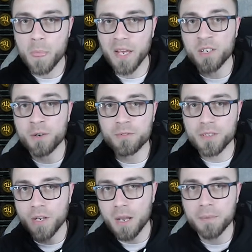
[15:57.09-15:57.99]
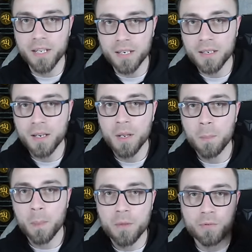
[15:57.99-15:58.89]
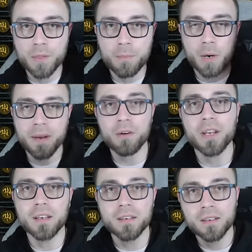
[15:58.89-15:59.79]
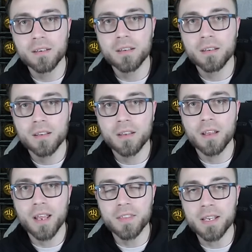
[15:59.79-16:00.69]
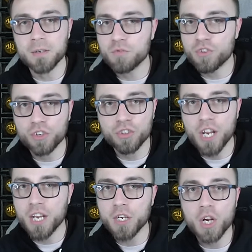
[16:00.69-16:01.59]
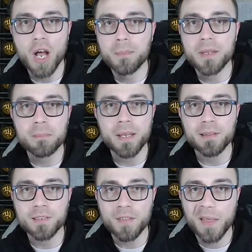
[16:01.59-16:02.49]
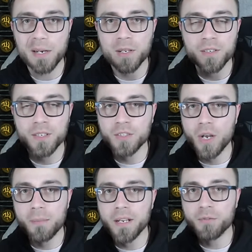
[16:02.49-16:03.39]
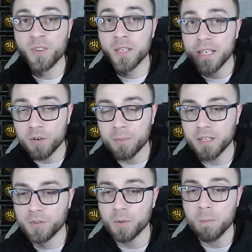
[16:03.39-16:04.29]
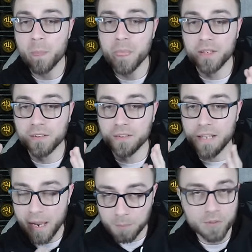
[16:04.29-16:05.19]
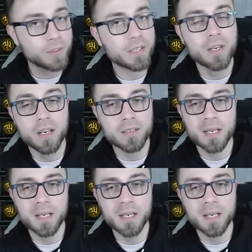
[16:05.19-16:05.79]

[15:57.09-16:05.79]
They nerfed Dominate for the Barbarian, and they just kind of copy and pasted that onto Dominate for the Necromancer. This is absolutely not